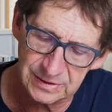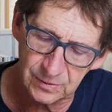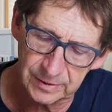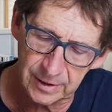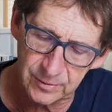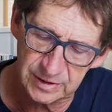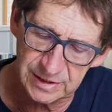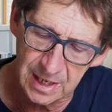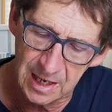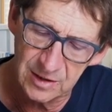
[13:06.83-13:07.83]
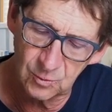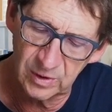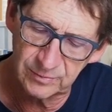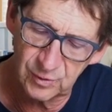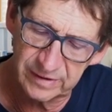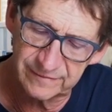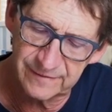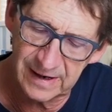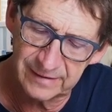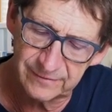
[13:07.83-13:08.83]
So in other words, the
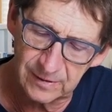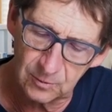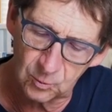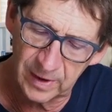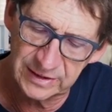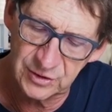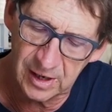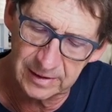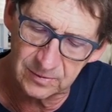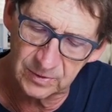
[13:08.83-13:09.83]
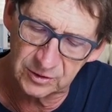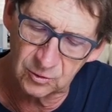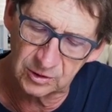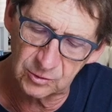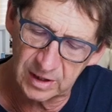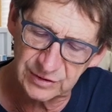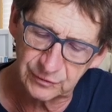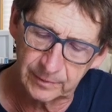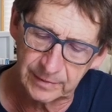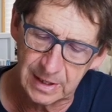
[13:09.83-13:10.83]
1.5 red dot would go across
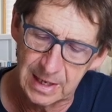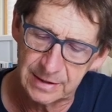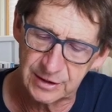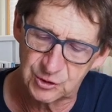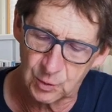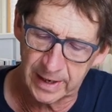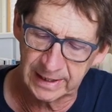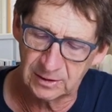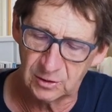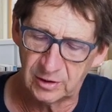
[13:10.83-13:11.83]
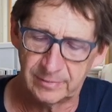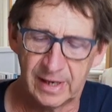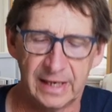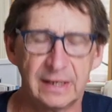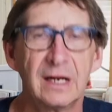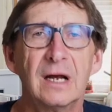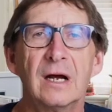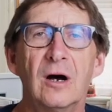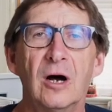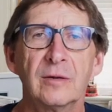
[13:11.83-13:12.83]
from the triangle on my
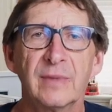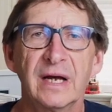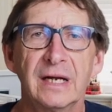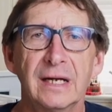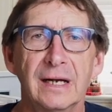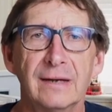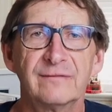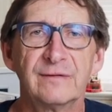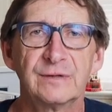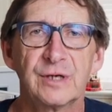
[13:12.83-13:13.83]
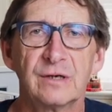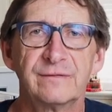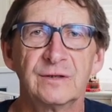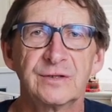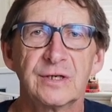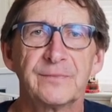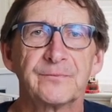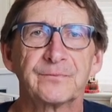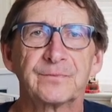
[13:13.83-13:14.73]
on my uh, Vivitar filter.